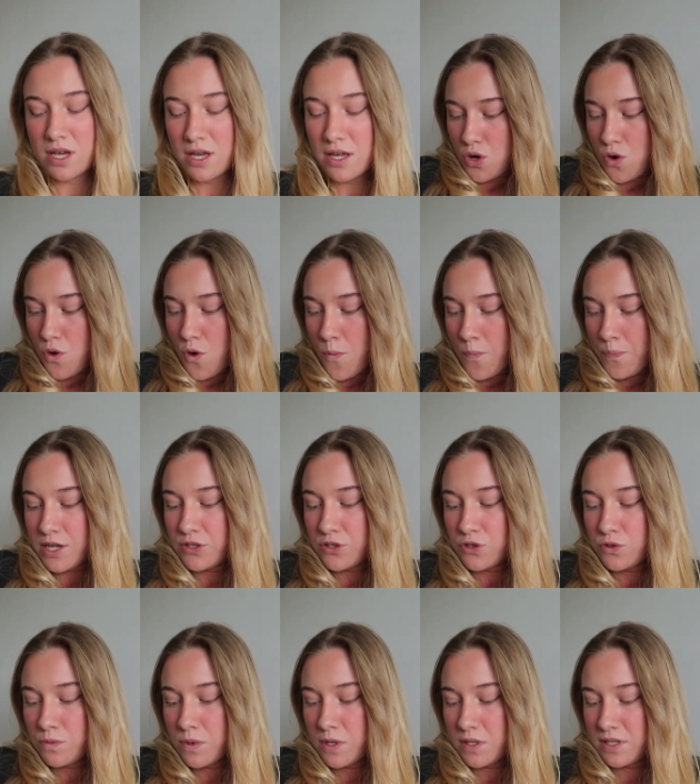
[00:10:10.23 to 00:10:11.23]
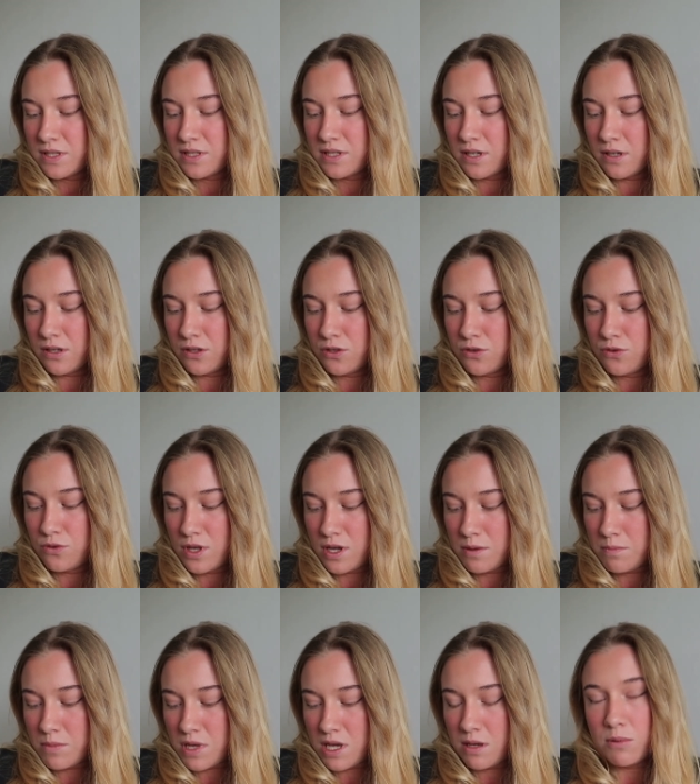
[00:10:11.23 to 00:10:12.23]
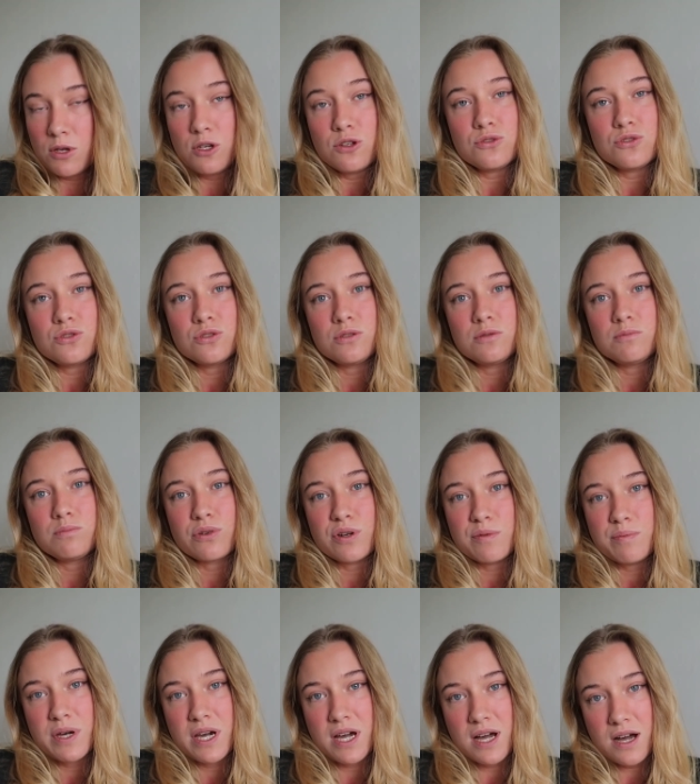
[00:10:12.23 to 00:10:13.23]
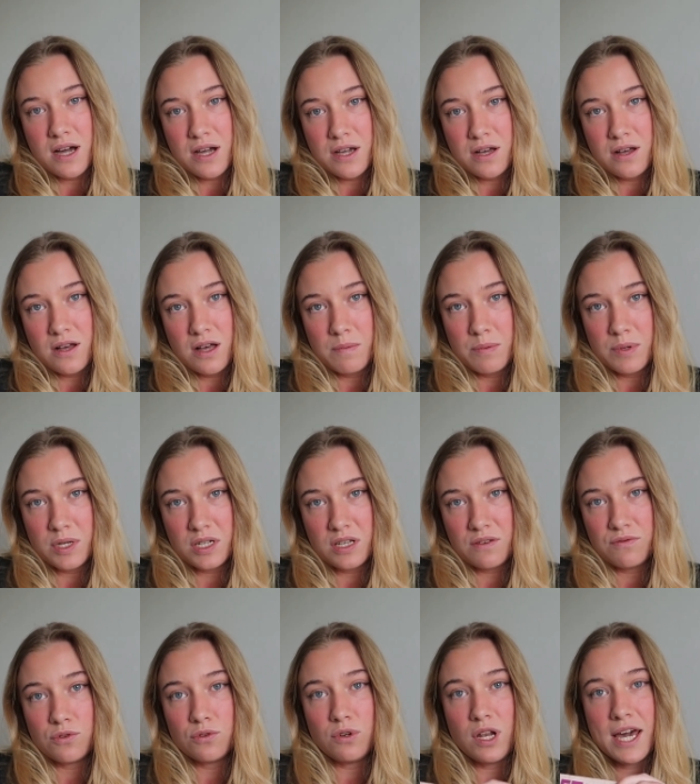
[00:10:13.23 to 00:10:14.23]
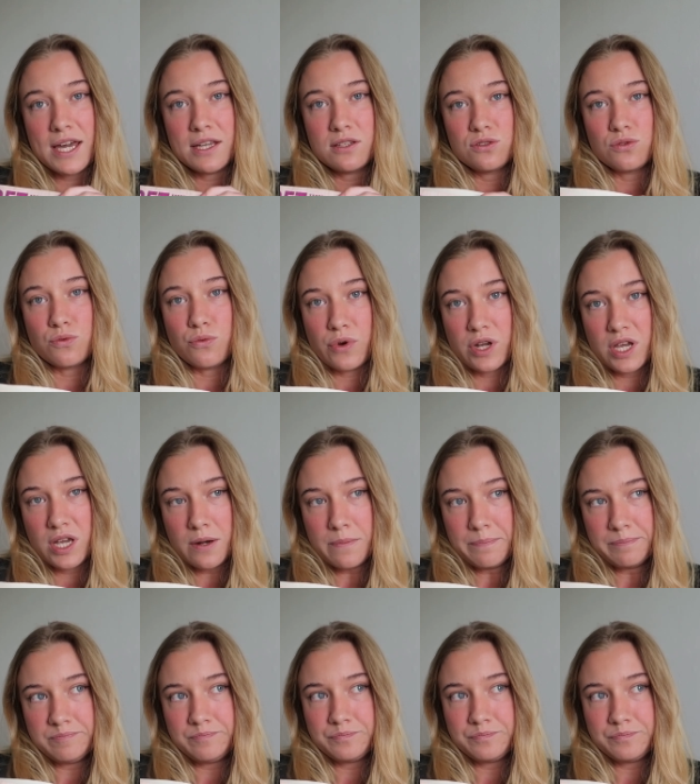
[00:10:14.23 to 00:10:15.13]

So I just want to tell you that maybe you should prepare a bit if you like to read.